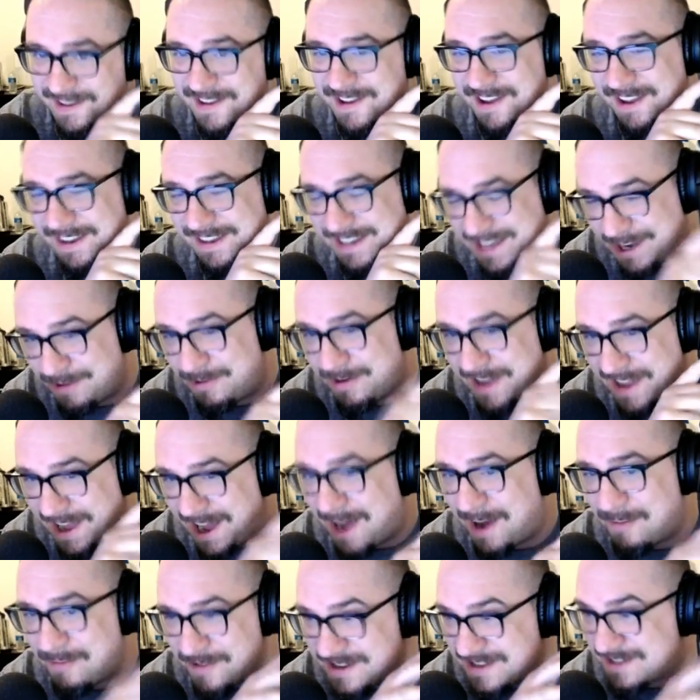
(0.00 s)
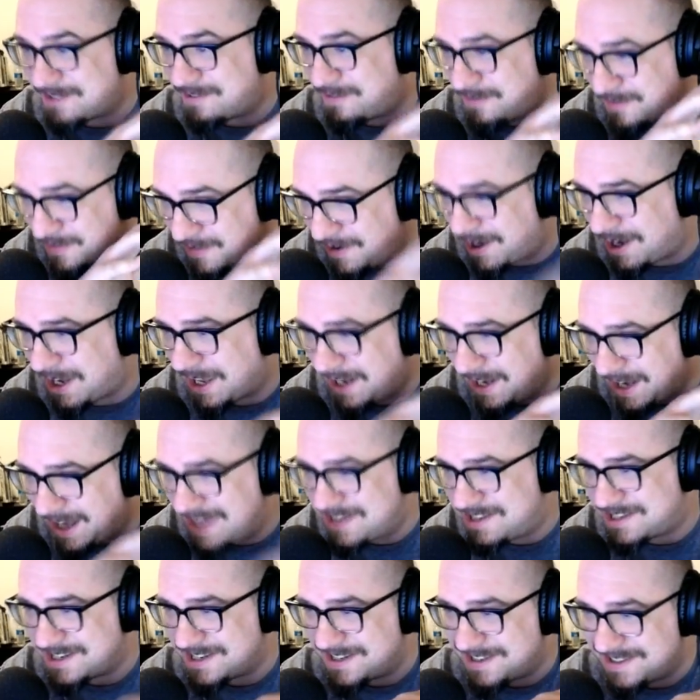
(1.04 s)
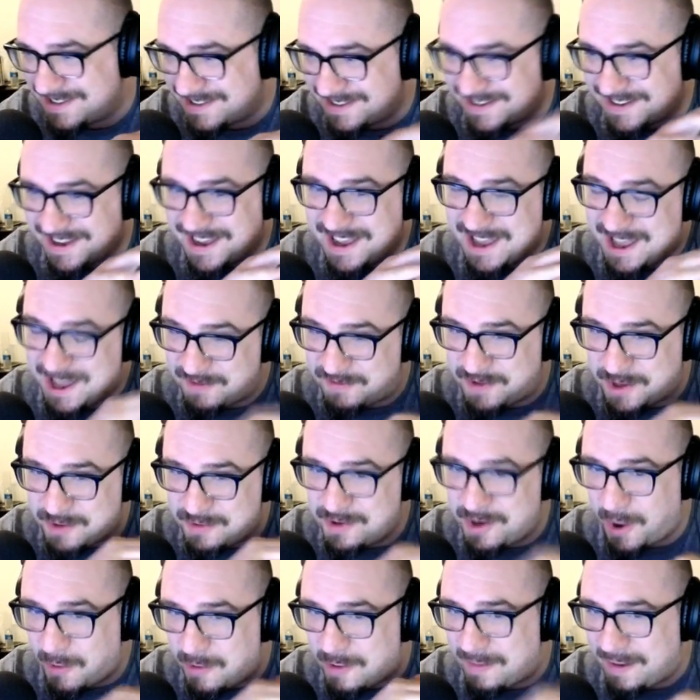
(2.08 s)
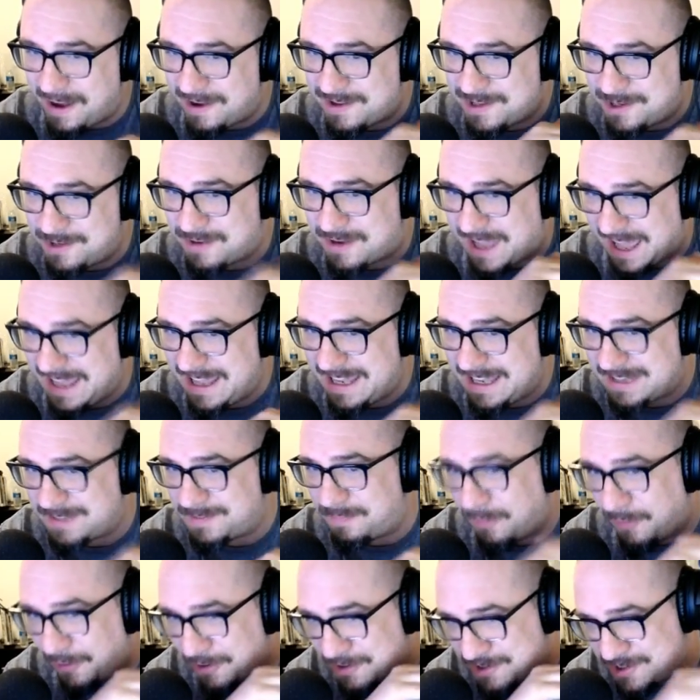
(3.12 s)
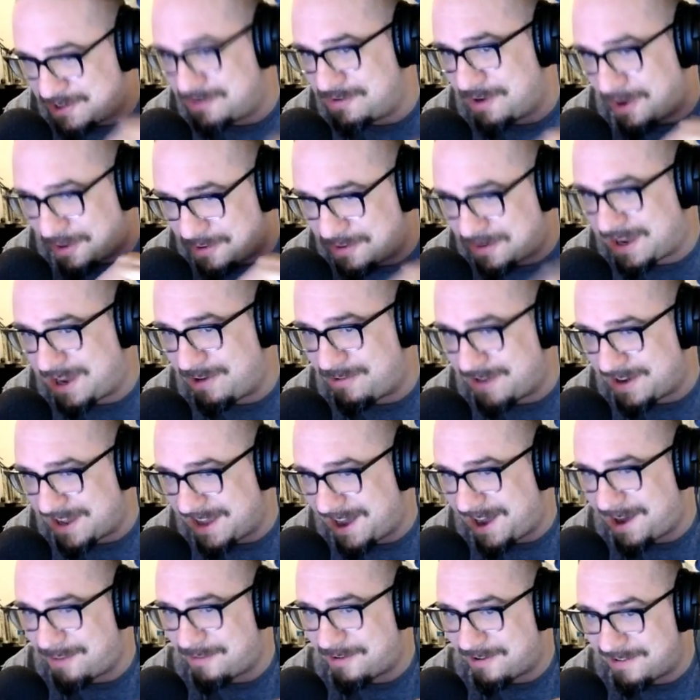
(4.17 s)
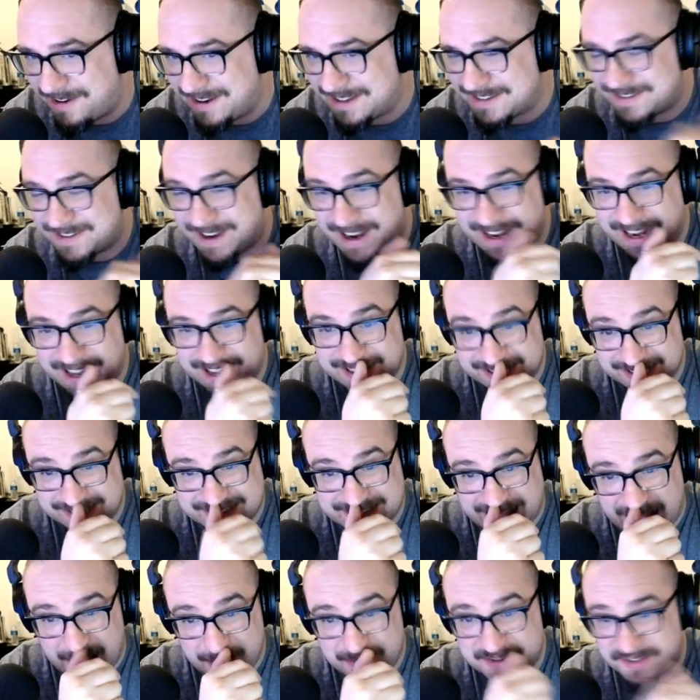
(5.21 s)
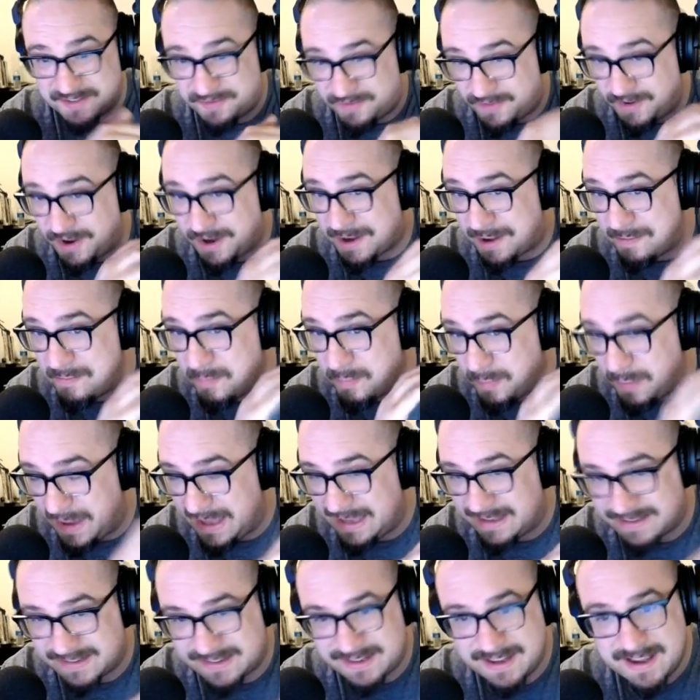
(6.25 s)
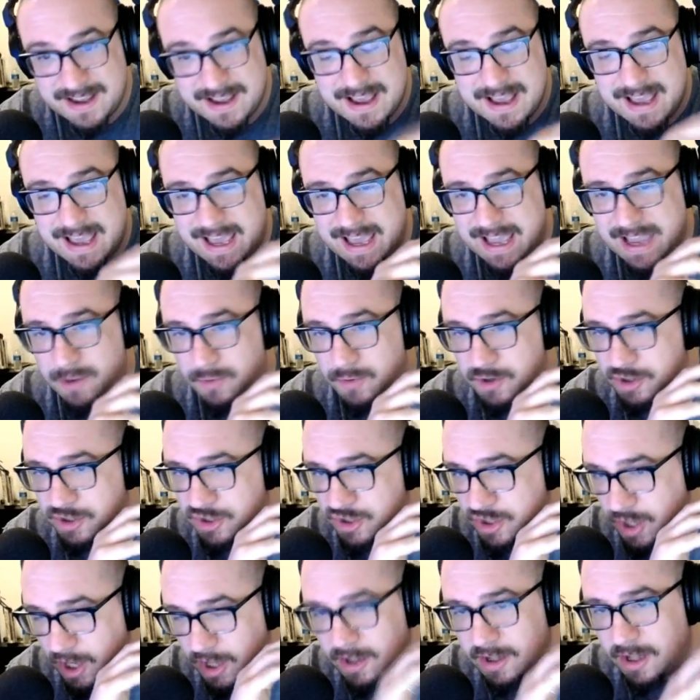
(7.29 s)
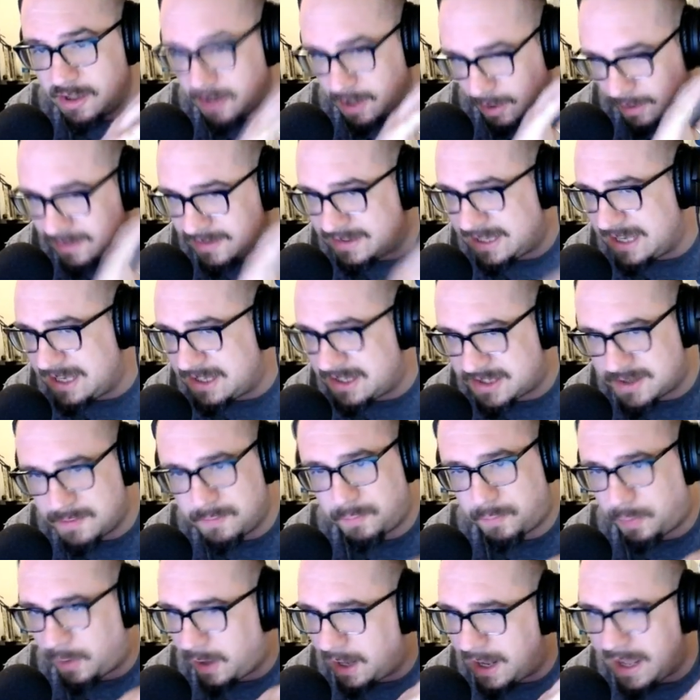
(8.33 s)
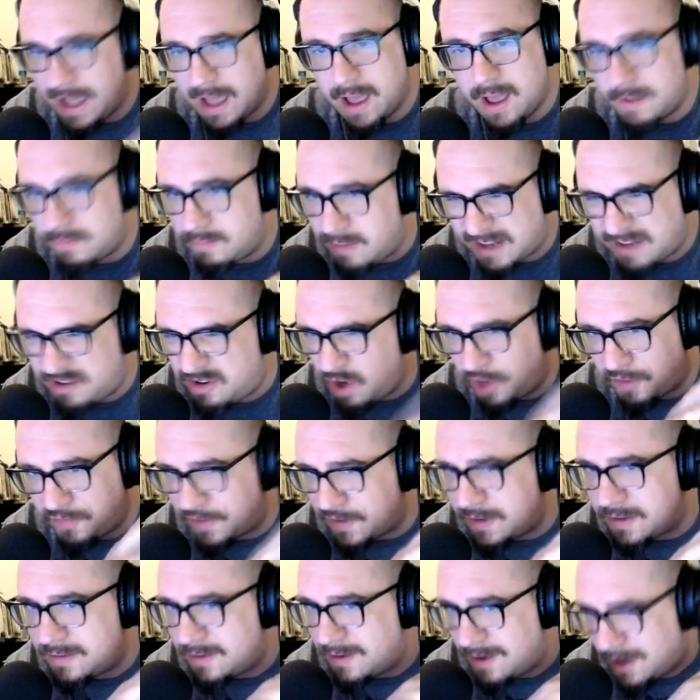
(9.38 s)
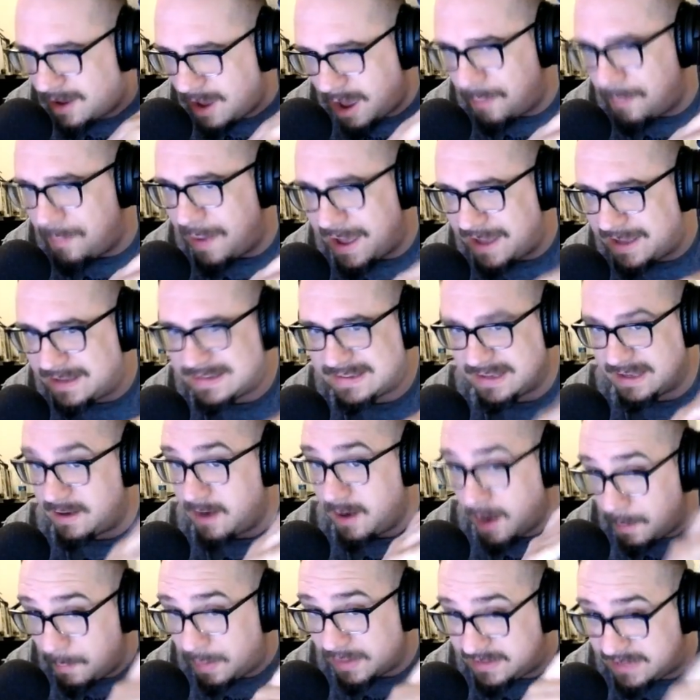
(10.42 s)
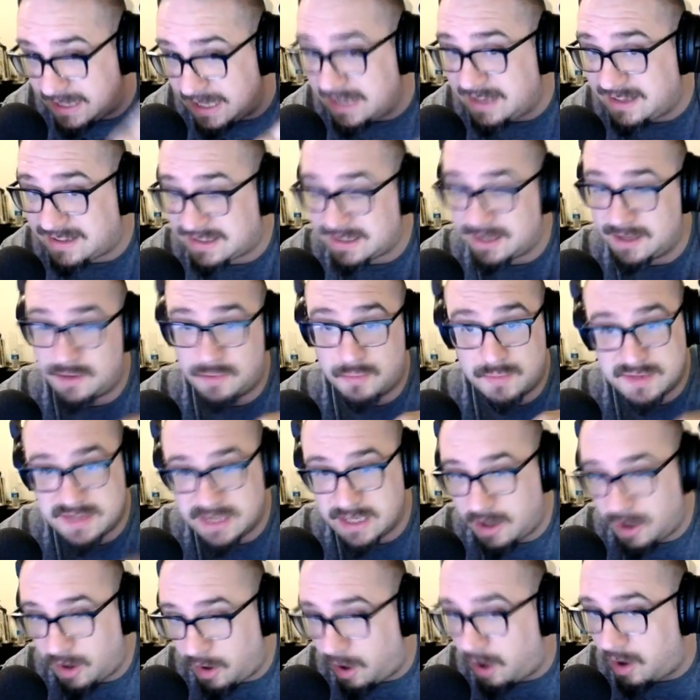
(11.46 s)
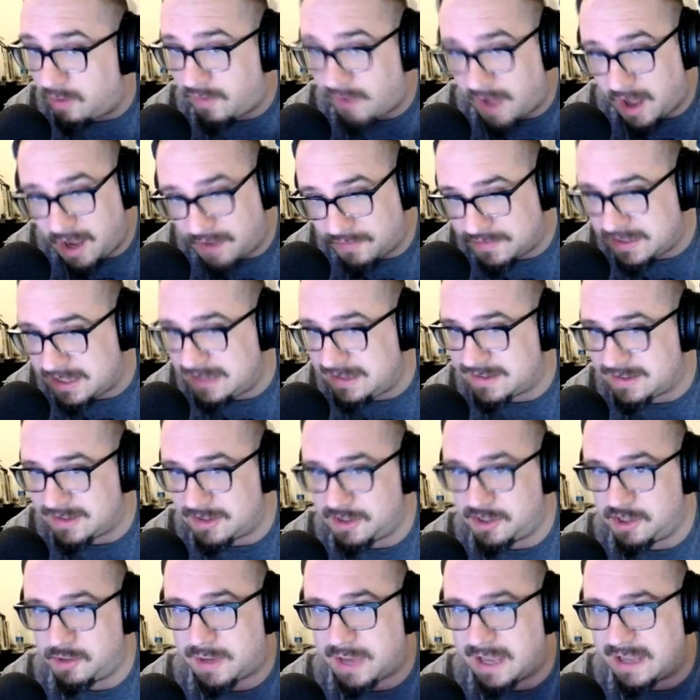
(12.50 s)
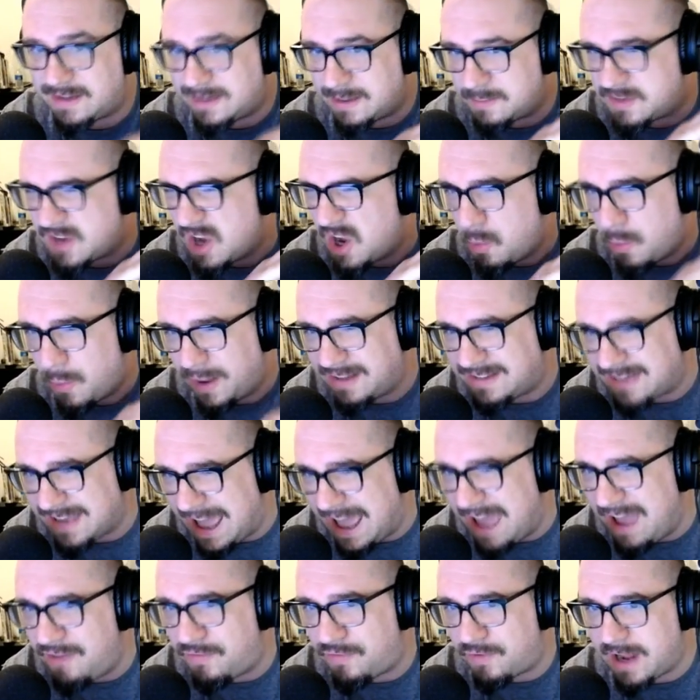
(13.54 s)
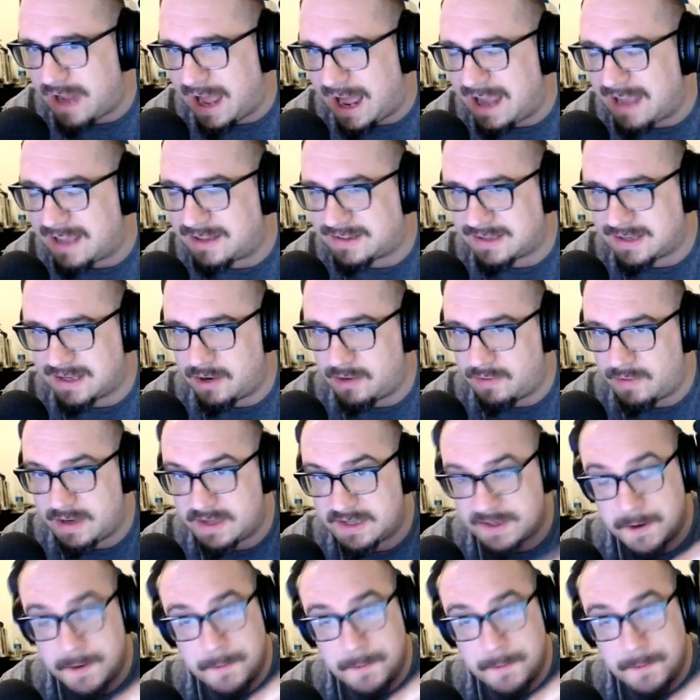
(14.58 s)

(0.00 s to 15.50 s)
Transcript: And Kiriyama is a fucking legend. If you know about UK esports, you know who Kiriyama is, right? Like, this guy was a fucking beast. He was a decent player, like nothing amazing, but decent, was in a lot of half-decent UK teams, went to every I-Series,